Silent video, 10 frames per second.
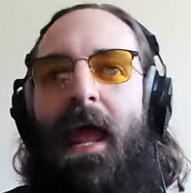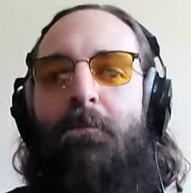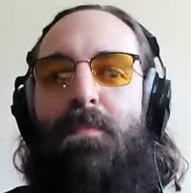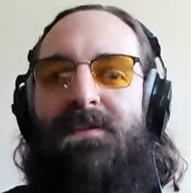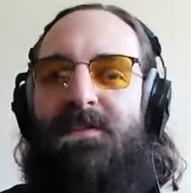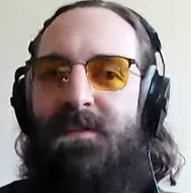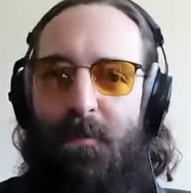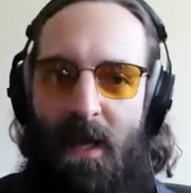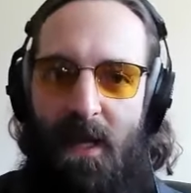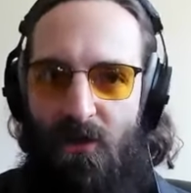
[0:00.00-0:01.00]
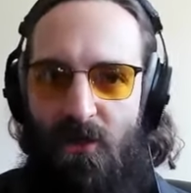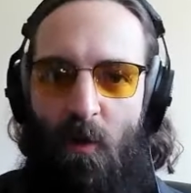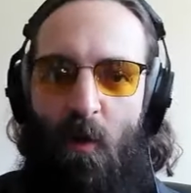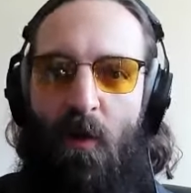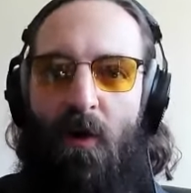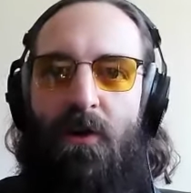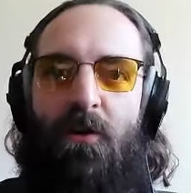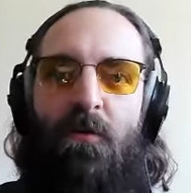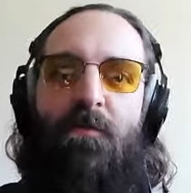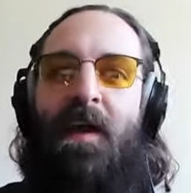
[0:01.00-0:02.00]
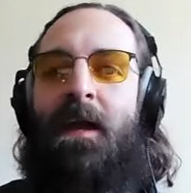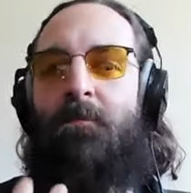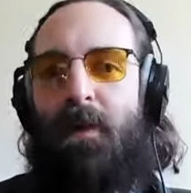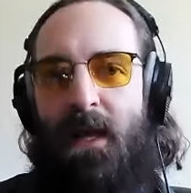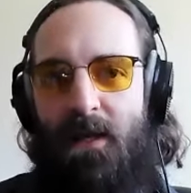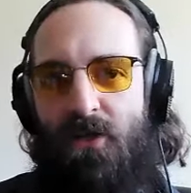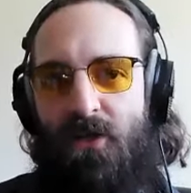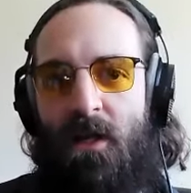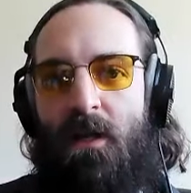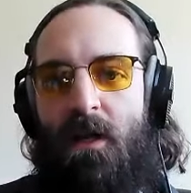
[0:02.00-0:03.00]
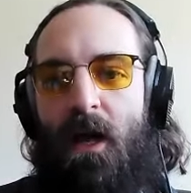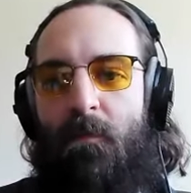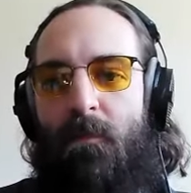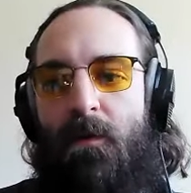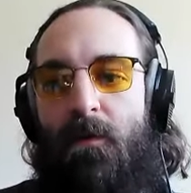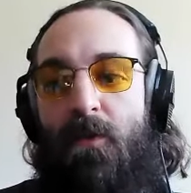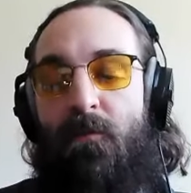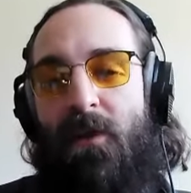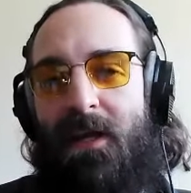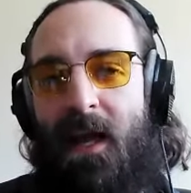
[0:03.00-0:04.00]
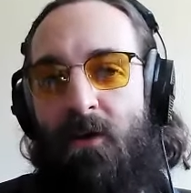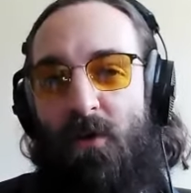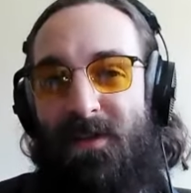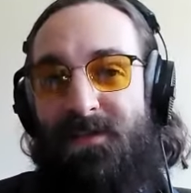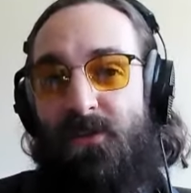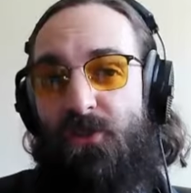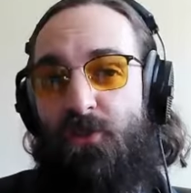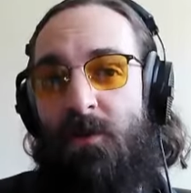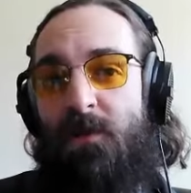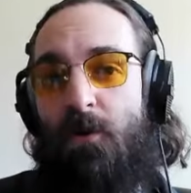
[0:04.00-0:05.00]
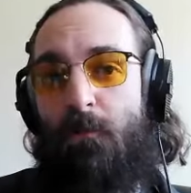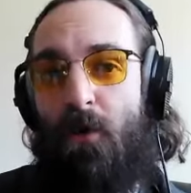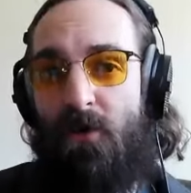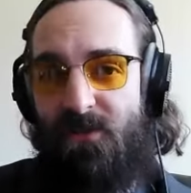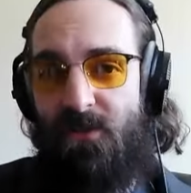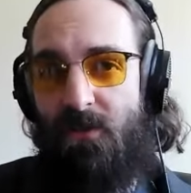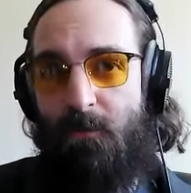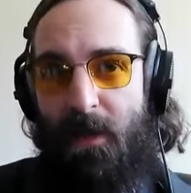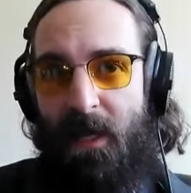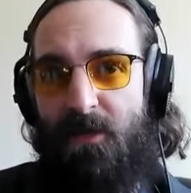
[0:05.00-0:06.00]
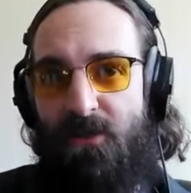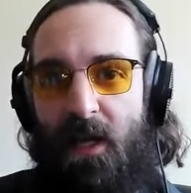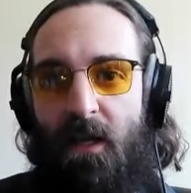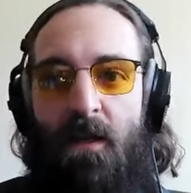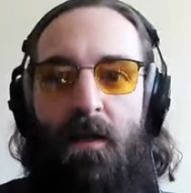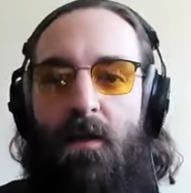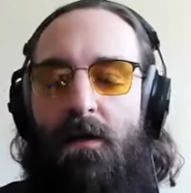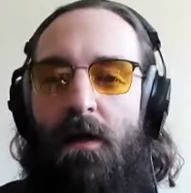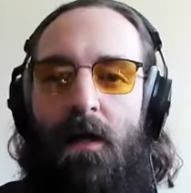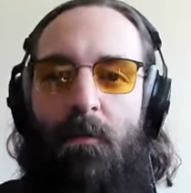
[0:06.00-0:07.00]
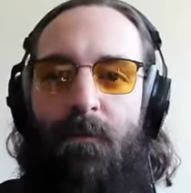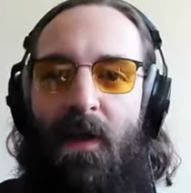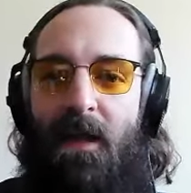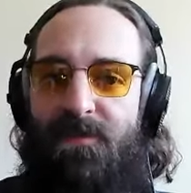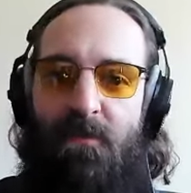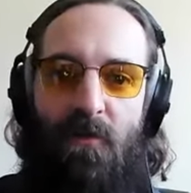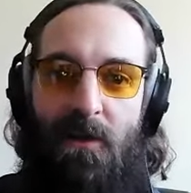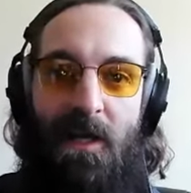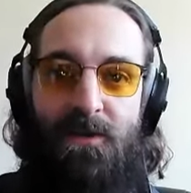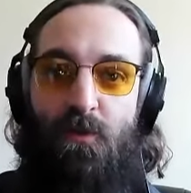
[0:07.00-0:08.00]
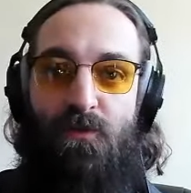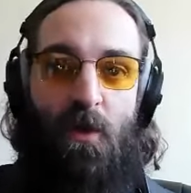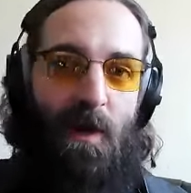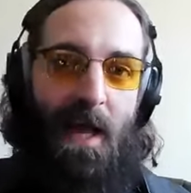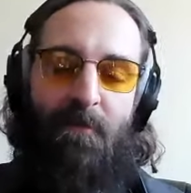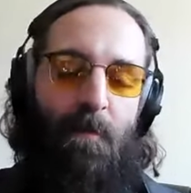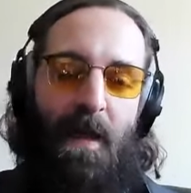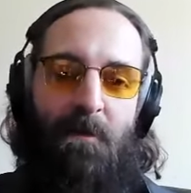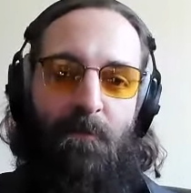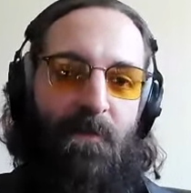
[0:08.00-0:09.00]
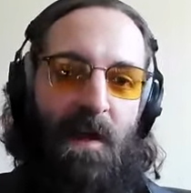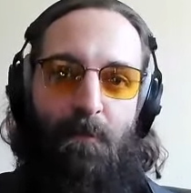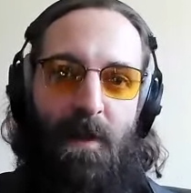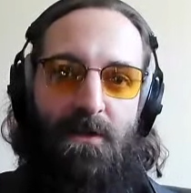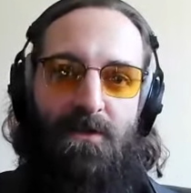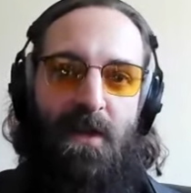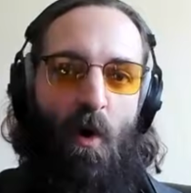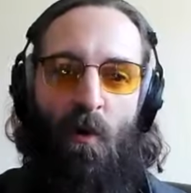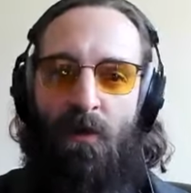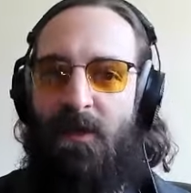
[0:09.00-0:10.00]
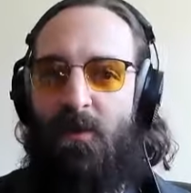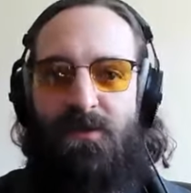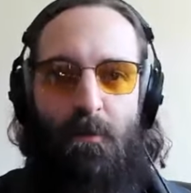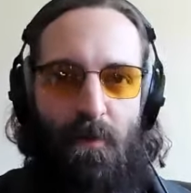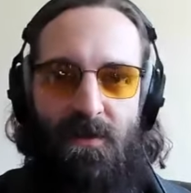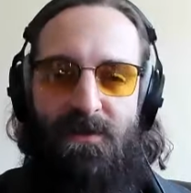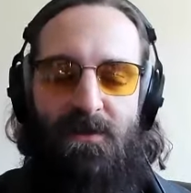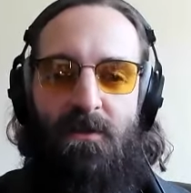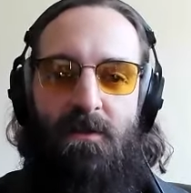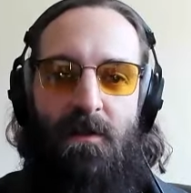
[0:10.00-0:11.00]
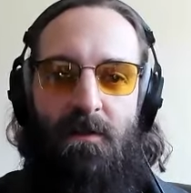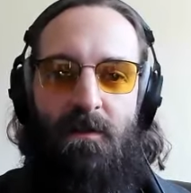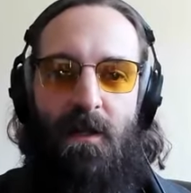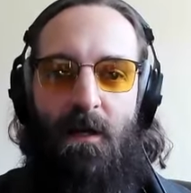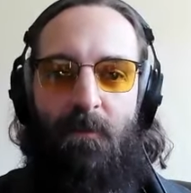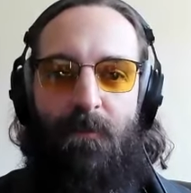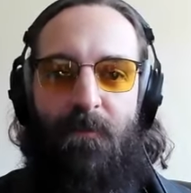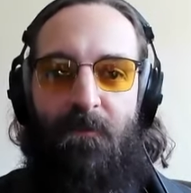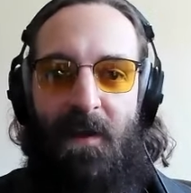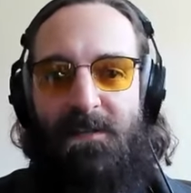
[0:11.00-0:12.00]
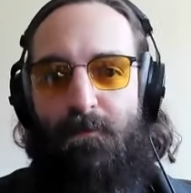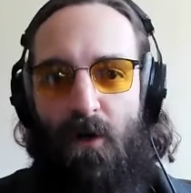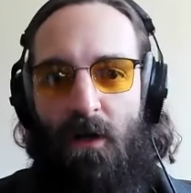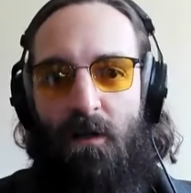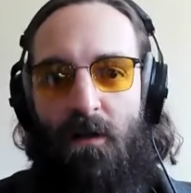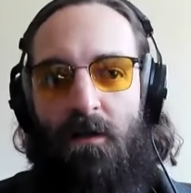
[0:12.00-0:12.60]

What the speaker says: a business page or your fan page, the free account, you can still stream to your personal page. Like I have several clients who don't have a fan page. They only use their personal Facebook